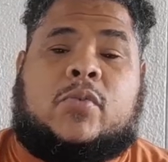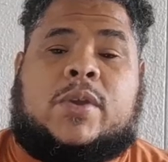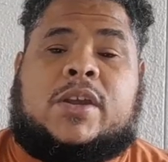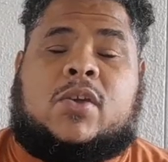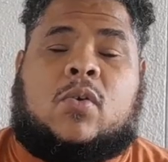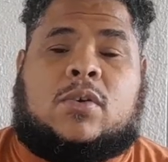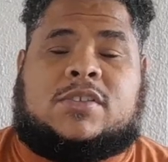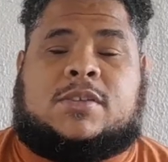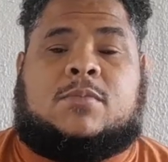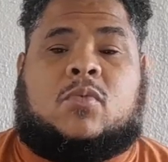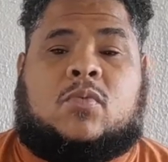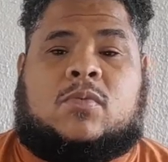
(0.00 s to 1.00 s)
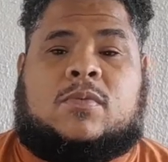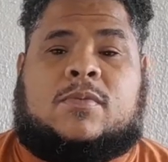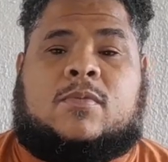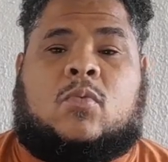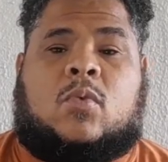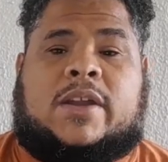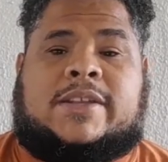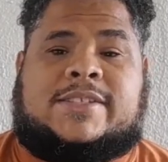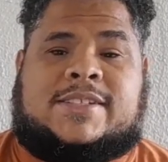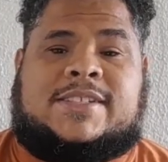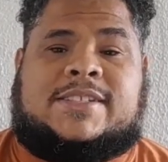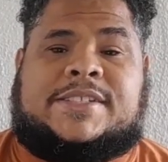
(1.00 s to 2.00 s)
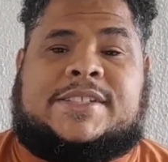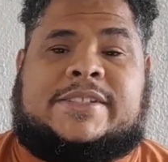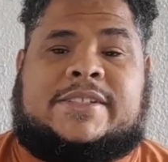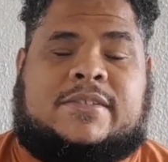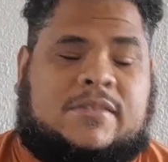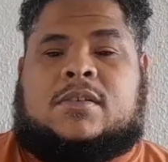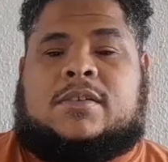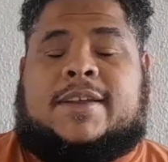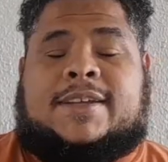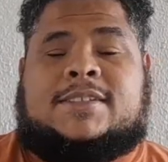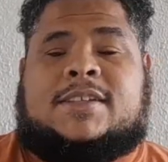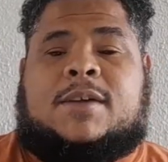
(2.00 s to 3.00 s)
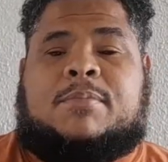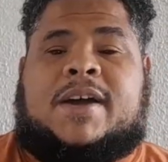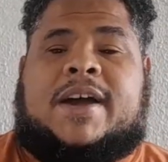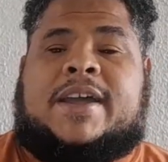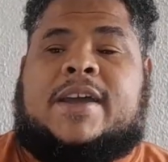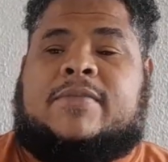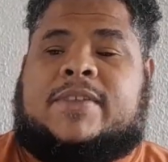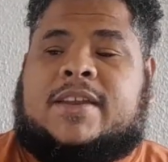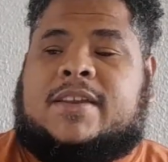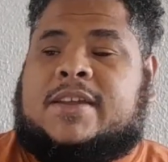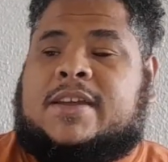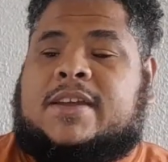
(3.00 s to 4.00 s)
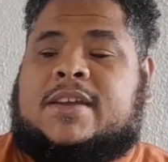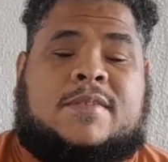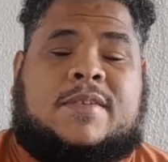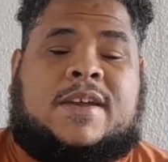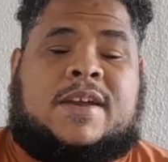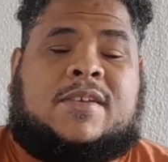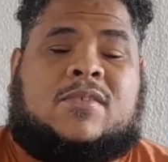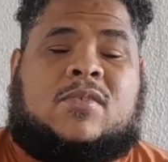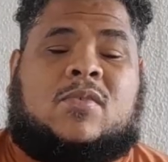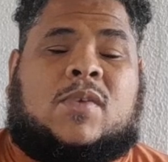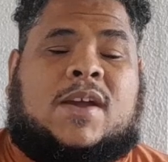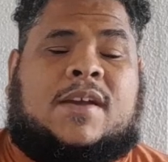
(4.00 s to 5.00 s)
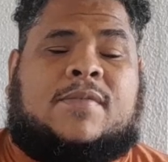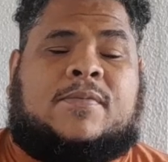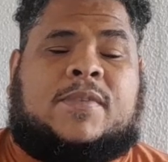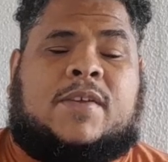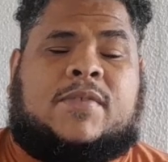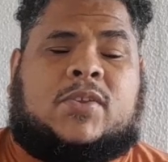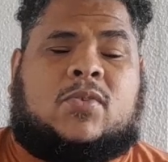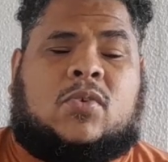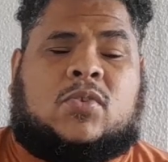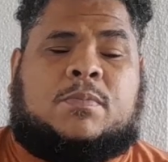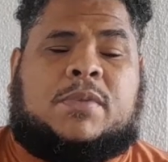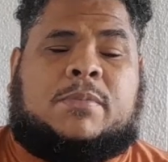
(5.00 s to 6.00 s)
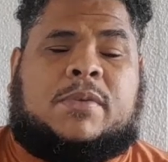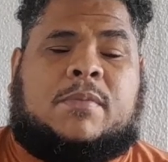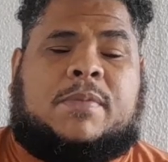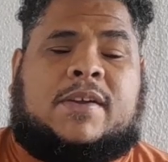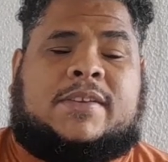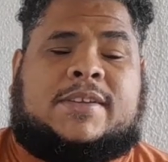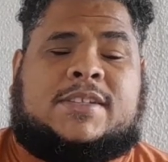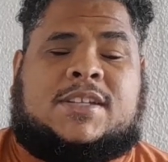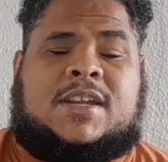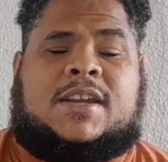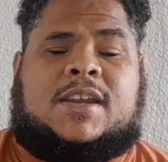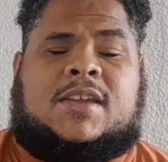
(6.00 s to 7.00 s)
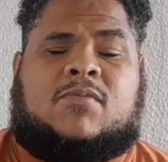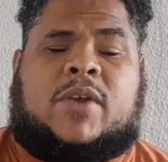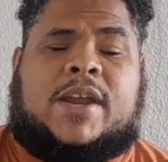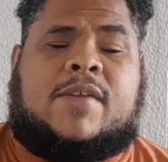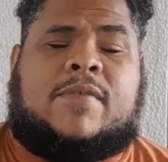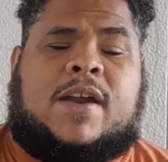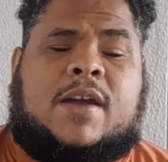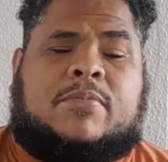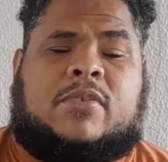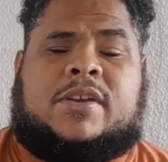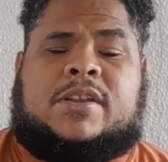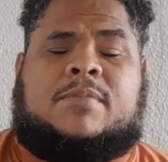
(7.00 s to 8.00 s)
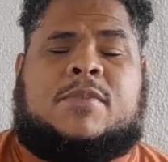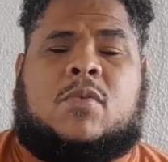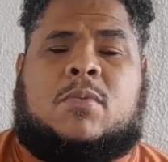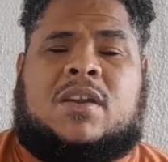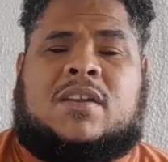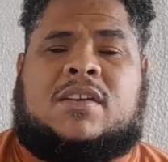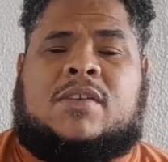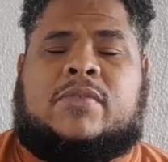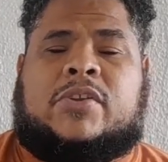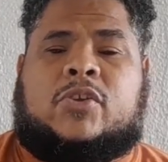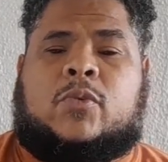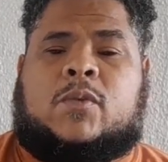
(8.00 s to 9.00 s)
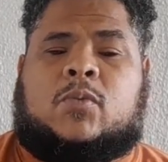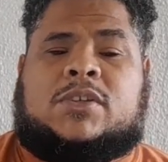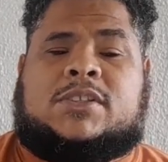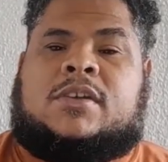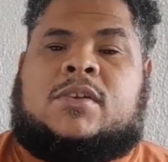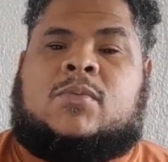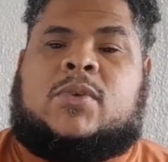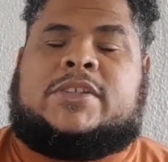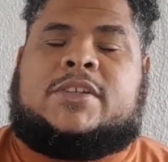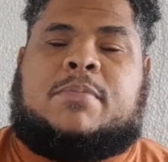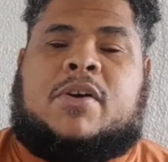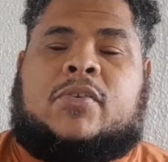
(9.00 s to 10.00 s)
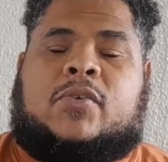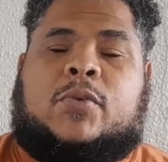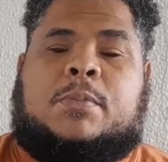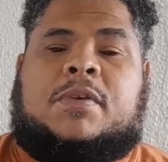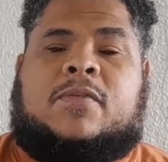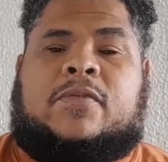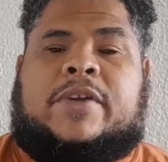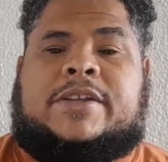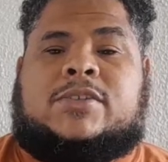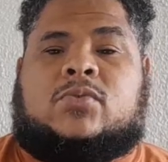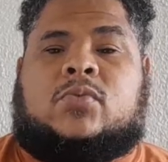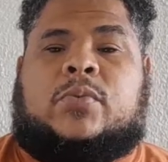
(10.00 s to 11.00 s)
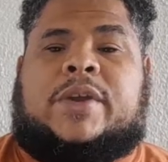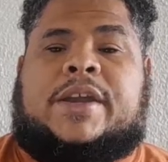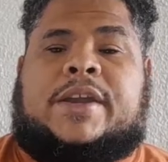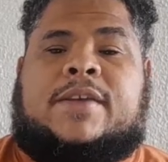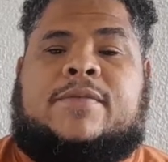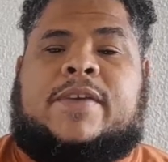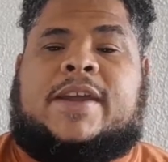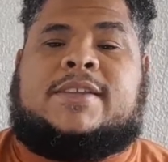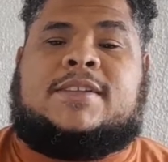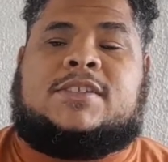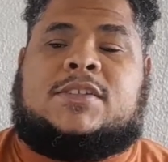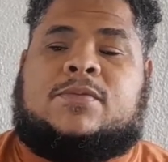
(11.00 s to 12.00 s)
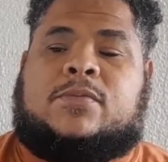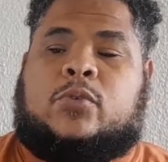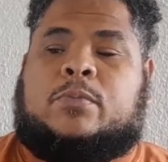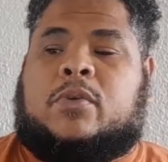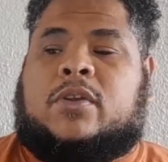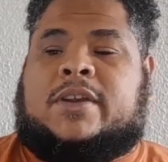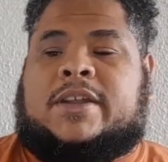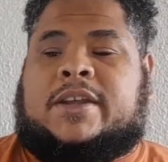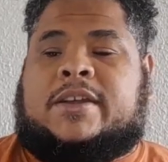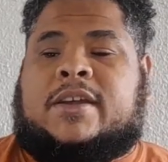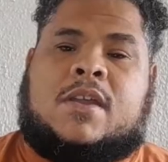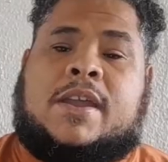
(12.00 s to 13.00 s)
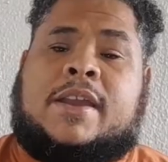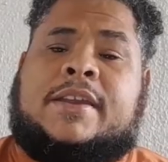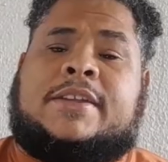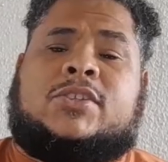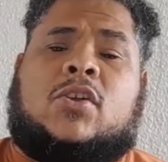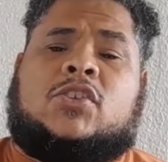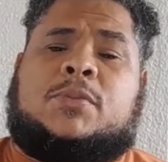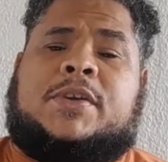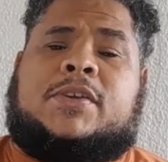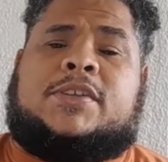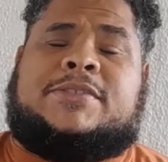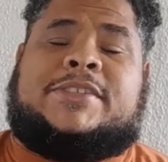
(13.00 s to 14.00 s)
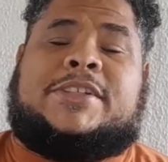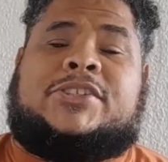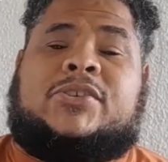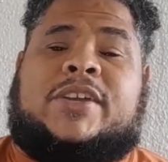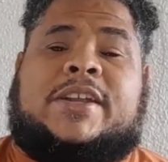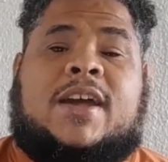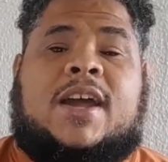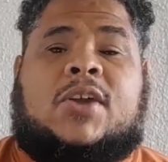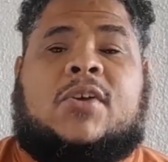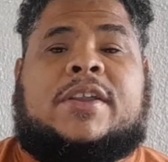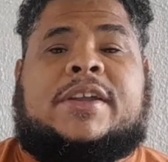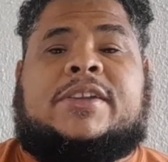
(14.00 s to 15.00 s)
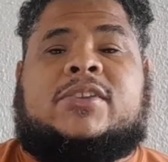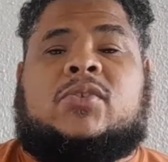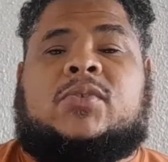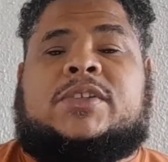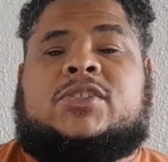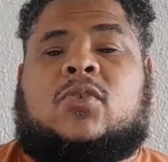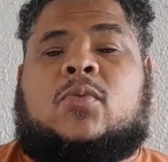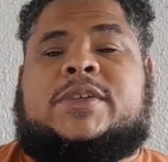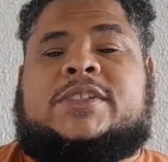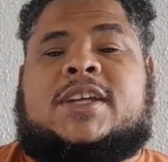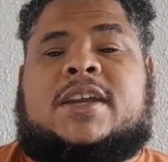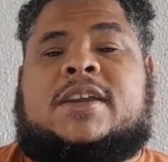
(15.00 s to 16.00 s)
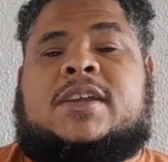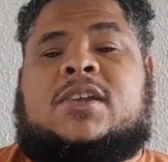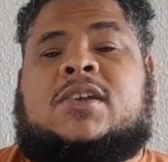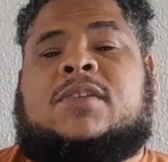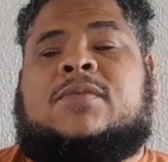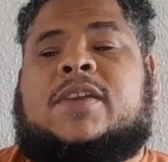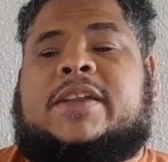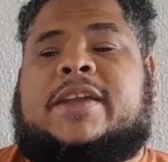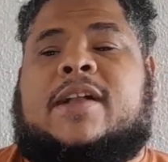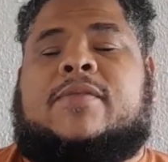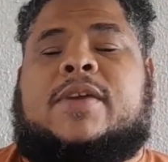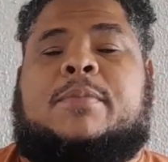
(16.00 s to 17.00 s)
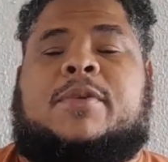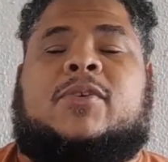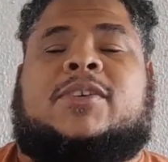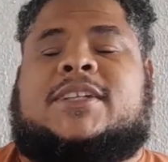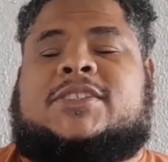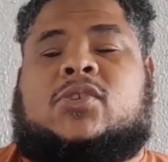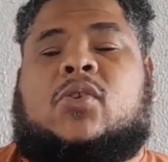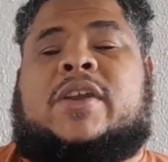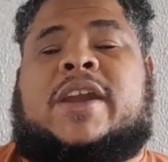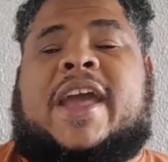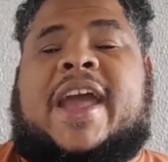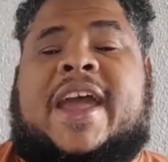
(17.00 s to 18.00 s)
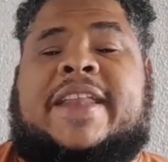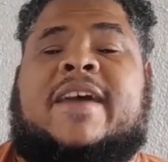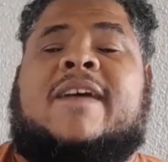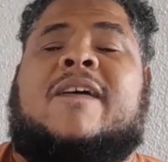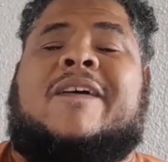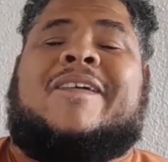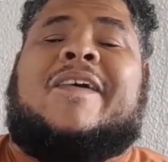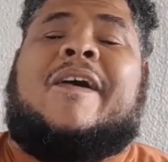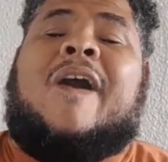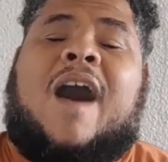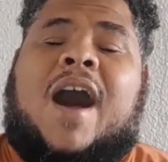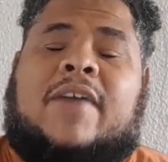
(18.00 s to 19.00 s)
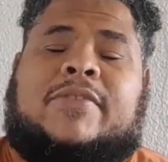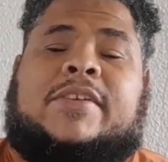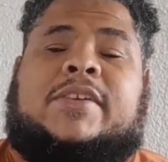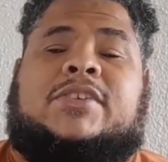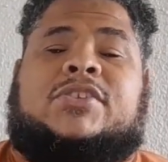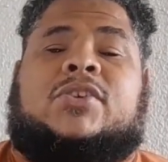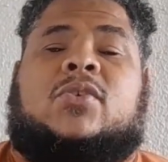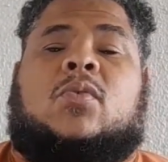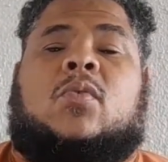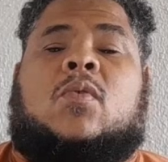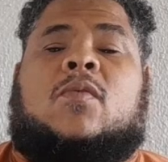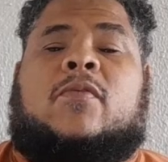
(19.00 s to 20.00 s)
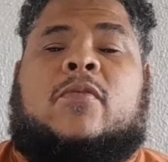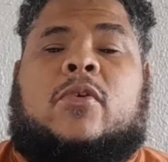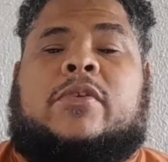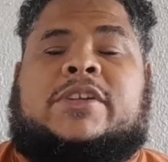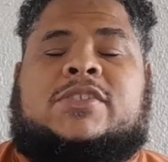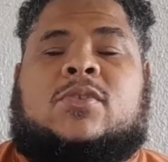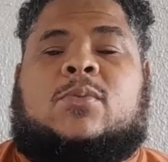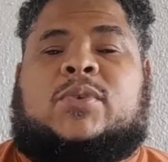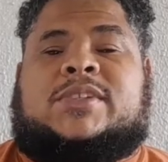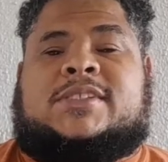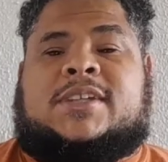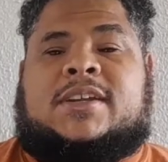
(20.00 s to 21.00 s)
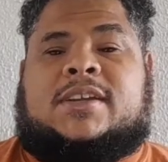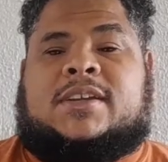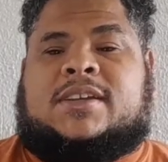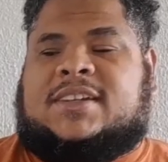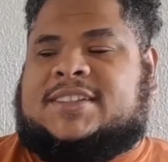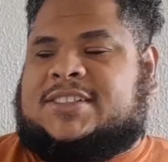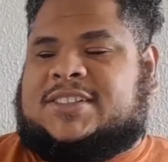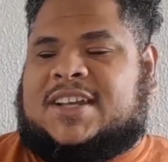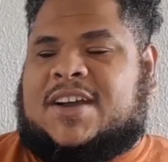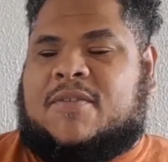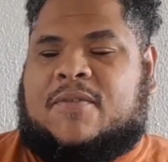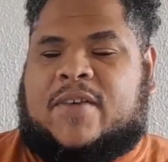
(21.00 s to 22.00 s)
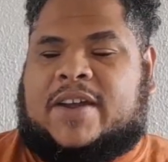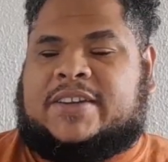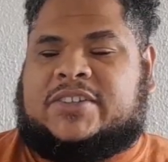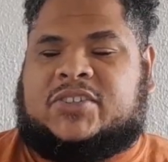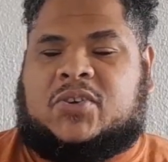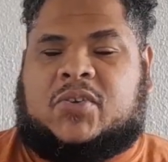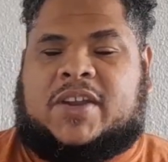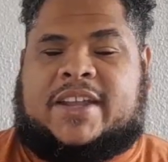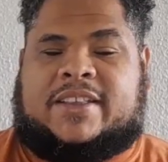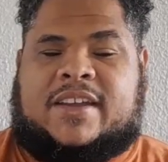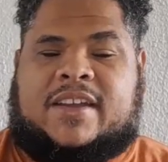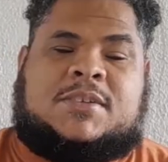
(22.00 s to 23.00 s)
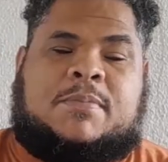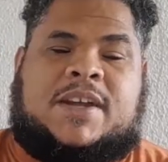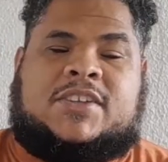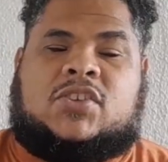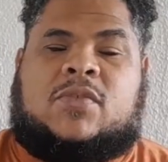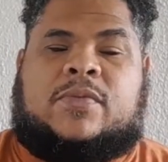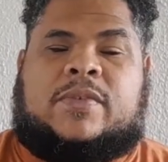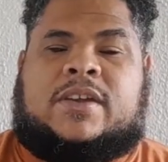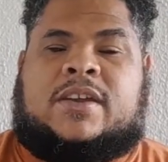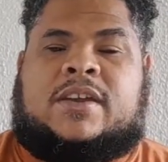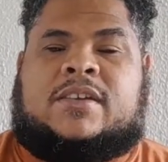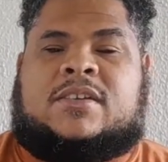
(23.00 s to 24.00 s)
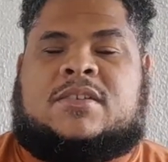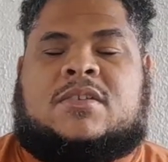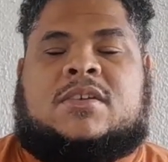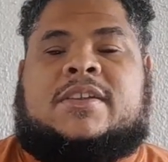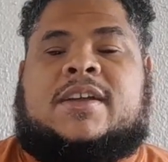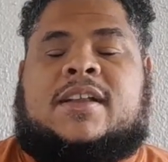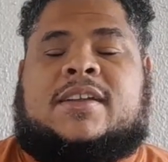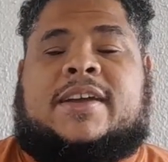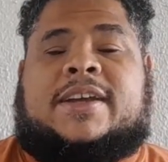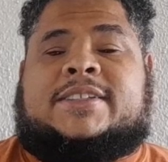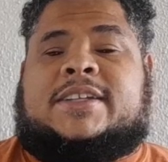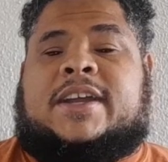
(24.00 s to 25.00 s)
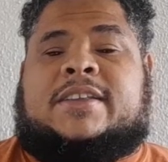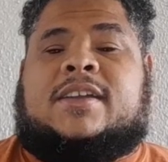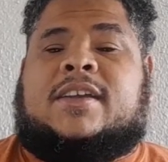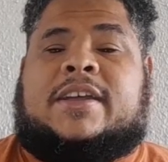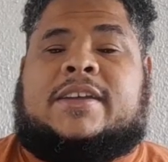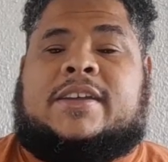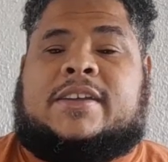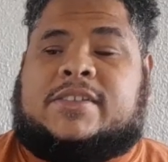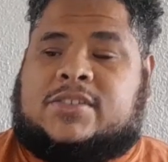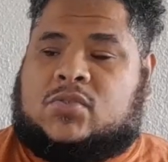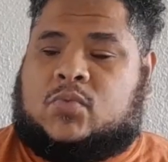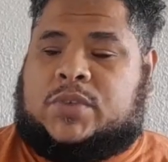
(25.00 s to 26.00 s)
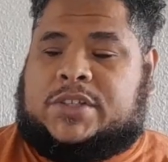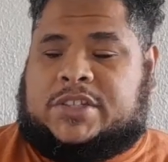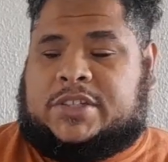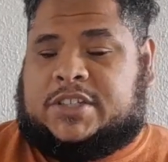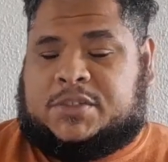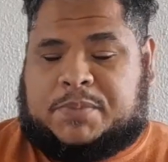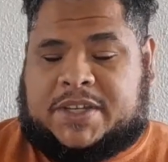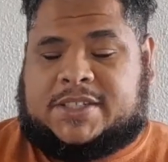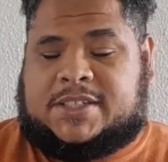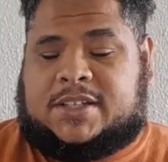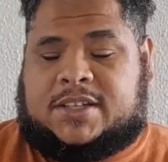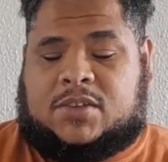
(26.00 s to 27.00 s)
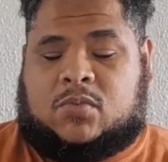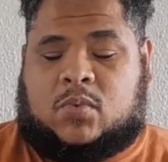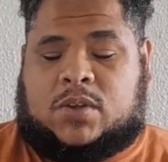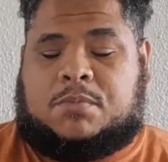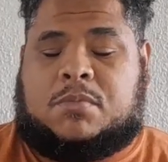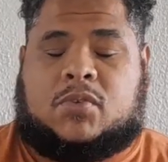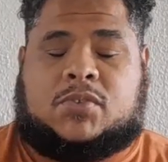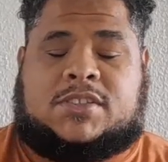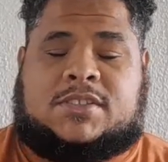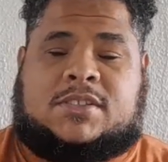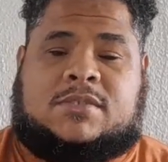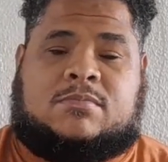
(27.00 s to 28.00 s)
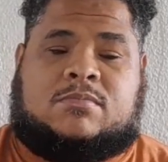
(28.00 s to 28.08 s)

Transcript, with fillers: really awesome one season. Next up, I have The League. I don't know, I've never talked to people about this, and whenever I brought it up, no one even knew it was. It was about a group of friends who ran a fantasy football league. And it's also because of this show that I got into It's Always Sunny in Philadelphia, because I saw an ad after the show for It's Always Sunny. It's a fun show that it's a bunch of adult guys acting like kids, which is basically what most